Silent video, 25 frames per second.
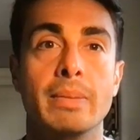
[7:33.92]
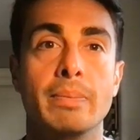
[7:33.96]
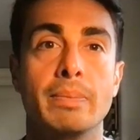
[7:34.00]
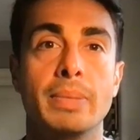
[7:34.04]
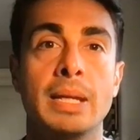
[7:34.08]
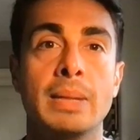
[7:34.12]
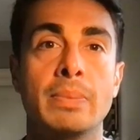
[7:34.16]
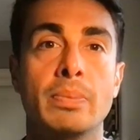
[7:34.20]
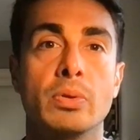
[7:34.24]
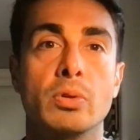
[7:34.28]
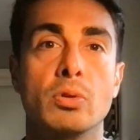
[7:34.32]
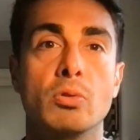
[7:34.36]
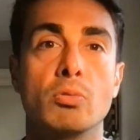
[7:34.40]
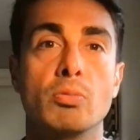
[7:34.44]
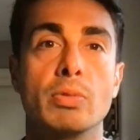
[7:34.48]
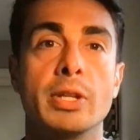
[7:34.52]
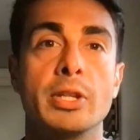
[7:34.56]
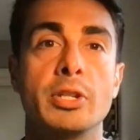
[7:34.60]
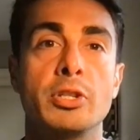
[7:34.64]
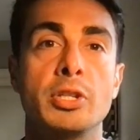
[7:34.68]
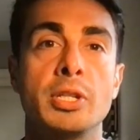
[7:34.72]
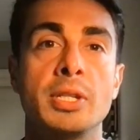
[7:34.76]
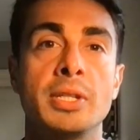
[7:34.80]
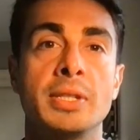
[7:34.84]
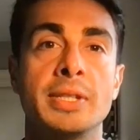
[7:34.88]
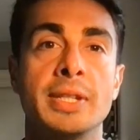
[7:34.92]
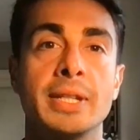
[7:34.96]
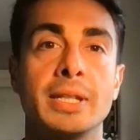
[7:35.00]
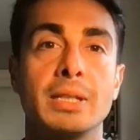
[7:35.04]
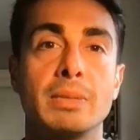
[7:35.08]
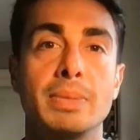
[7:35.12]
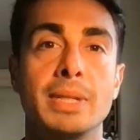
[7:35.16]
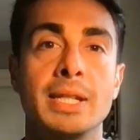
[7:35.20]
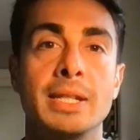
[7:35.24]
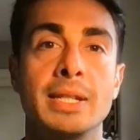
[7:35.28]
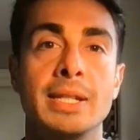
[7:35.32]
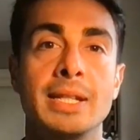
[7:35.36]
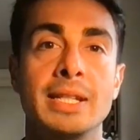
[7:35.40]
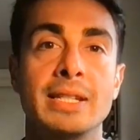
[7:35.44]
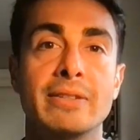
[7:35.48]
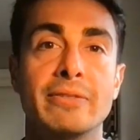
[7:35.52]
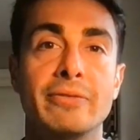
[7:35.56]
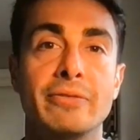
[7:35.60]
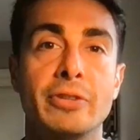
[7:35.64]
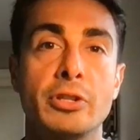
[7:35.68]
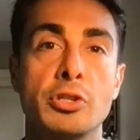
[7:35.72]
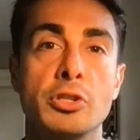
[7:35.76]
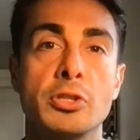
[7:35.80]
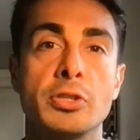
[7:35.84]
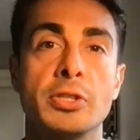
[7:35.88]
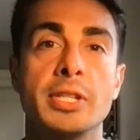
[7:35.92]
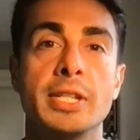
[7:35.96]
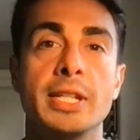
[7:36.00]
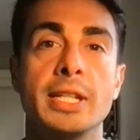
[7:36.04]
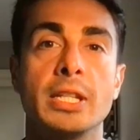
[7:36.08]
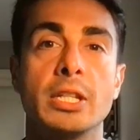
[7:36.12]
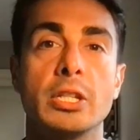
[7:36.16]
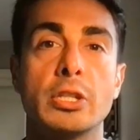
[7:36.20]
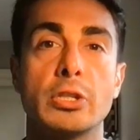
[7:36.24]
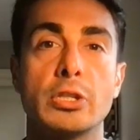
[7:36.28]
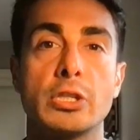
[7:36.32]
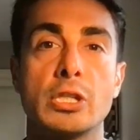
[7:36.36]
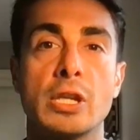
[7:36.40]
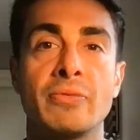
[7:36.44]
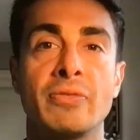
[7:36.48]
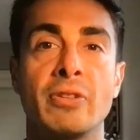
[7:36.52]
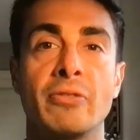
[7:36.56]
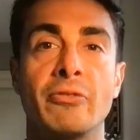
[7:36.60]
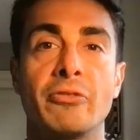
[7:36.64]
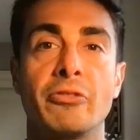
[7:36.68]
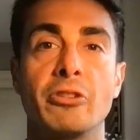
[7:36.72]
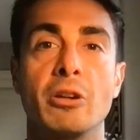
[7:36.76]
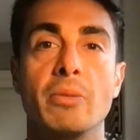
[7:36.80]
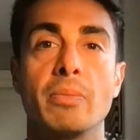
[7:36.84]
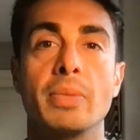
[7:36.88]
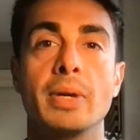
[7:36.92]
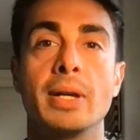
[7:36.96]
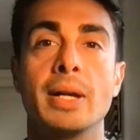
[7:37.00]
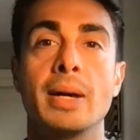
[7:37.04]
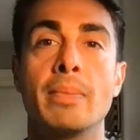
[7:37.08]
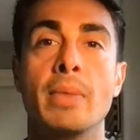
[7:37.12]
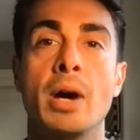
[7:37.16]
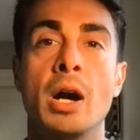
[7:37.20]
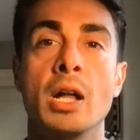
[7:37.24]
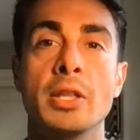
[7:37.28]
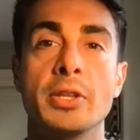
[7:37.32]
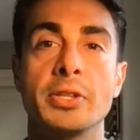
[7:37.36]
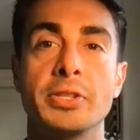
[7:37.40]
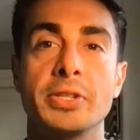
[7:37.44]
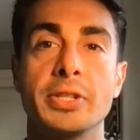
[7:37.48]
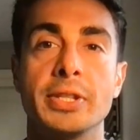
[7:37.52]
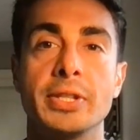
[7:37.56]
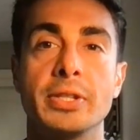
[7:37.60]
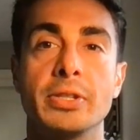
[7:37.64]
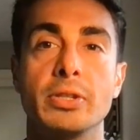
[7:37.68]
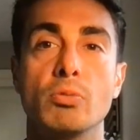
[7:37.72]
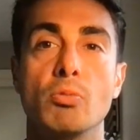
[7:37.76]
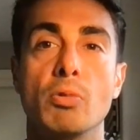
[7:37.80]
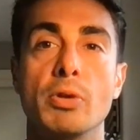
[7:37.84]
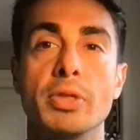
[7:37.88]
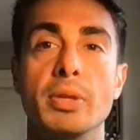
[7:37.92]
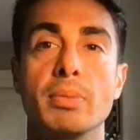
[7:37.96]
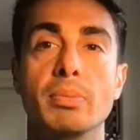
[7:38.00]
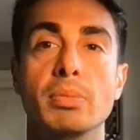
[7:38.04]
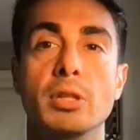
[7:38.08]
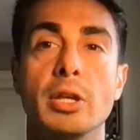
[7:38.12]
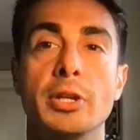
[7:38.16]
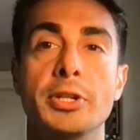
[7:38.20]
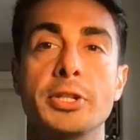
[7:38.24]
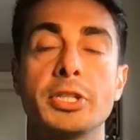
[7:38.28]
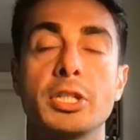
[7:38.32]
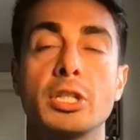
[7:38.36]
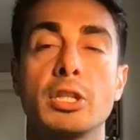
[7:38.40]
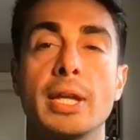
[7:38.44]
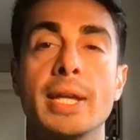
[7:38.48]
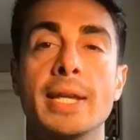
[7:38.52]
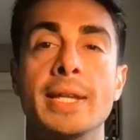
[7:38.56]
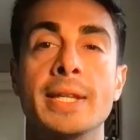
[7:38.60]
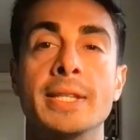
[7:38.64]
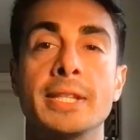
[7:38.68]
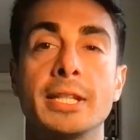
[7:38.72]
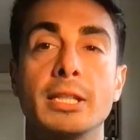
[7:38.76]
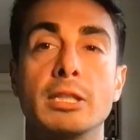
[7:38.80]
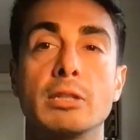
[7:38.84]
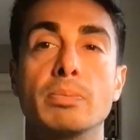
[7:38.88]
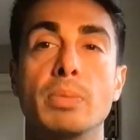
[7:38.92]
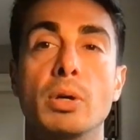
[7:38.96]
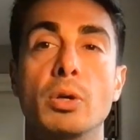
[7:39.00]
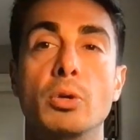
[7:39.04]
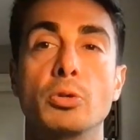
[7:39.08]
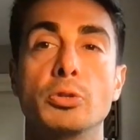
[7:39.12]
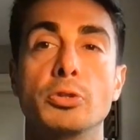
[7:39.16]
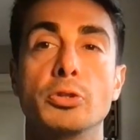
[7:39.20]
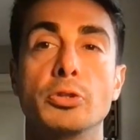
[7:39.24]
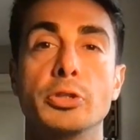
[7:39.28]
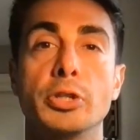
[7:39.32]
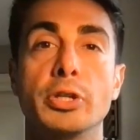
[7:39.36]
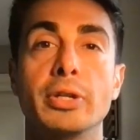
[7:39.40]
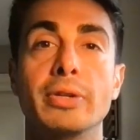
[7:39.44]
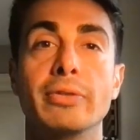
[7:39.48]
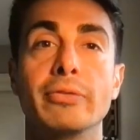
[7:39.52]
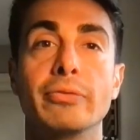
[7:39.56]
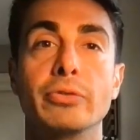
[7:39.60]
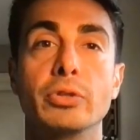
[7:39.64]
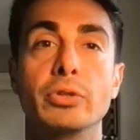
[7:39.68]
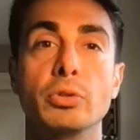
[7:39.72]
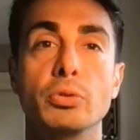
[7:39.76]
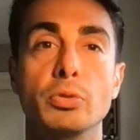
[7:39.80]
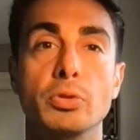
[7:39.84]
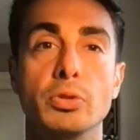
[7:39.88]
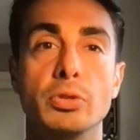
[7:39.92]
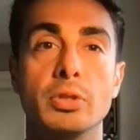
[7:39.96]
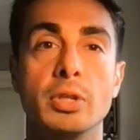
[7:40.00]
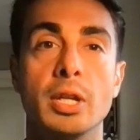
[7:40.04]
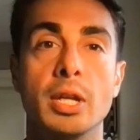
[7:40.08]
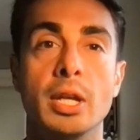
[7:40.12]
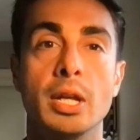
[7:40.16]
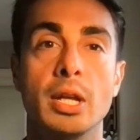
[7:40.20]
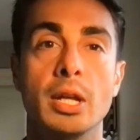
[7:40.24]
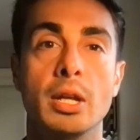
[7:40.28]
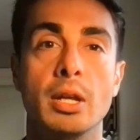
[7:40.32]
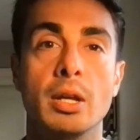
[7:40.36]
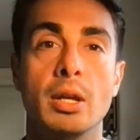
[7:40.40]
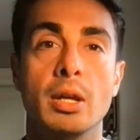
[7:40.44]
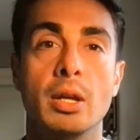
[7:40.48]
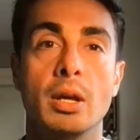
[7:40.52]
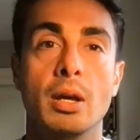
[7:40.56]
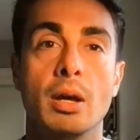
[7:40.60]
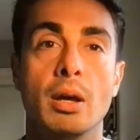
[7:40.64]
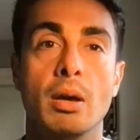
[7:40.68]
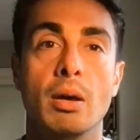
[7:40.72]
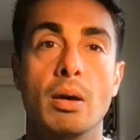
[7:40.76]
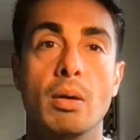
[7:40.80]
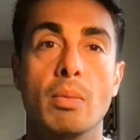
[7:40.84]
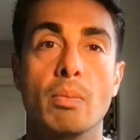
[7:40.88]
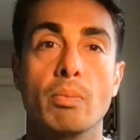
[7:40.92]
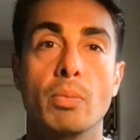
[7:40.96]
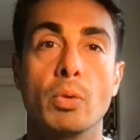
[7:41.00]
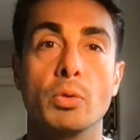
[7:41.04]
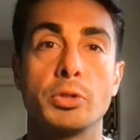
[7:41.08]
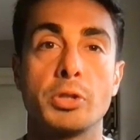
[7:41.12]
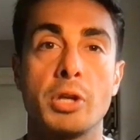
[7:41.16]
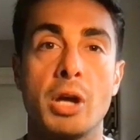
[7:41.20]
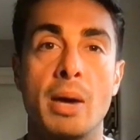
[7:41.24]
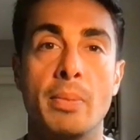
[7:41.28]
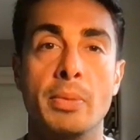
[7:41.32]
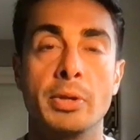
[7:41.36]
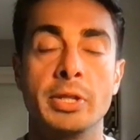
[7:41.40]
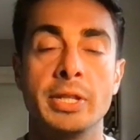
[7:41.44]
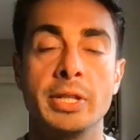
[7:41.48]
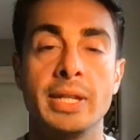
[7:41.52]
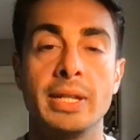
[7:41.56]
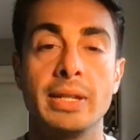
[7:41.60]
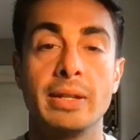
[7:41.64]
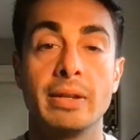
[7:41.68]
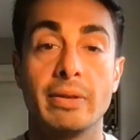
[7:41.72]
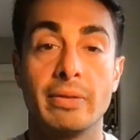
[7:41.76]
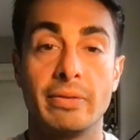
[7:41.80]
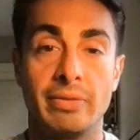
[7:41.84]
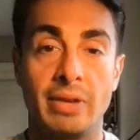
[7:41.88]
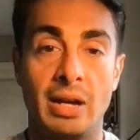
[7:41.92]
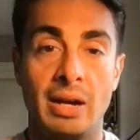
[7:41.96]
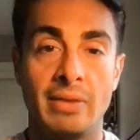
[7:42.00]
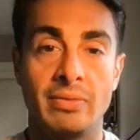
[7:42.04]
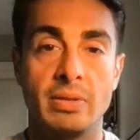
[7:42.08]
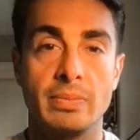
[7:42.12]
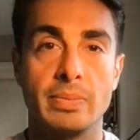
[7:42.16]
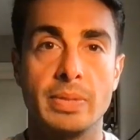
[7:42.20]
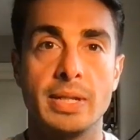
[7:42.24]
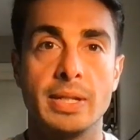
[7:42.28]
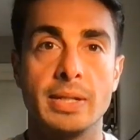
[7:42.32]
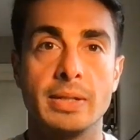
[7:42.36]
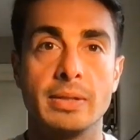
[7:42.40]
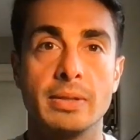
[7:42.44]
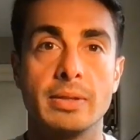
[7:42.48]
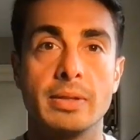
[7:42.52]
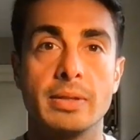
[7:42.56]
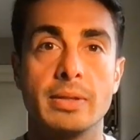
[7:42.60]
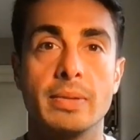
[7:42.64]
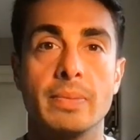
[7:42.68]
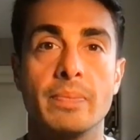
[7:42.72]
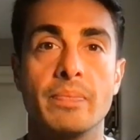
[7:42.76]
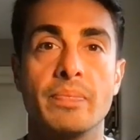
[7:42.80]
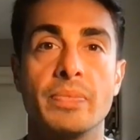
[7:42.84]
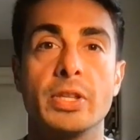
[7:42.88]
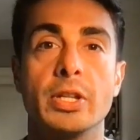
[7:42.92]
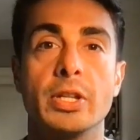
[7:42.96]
People with G6PD deficiency suffer from hemolysis when the blood is exposed to certain foods, most commonly fava beans,